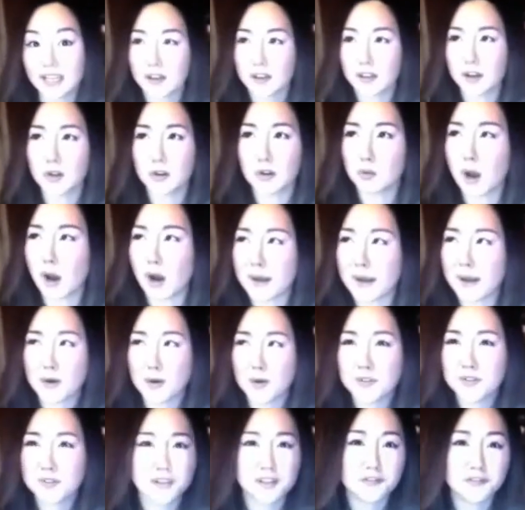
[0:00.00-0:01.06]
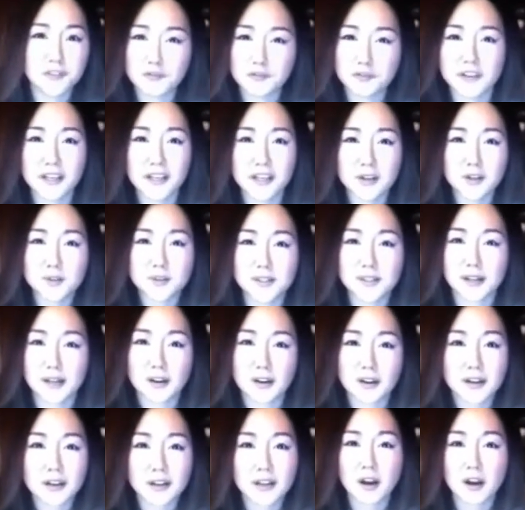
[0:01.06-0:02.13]
You know, I posted a few videos and
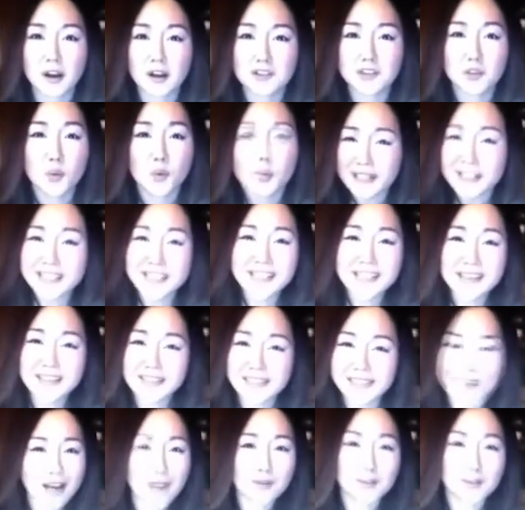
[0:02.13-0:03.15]
I already got 20,000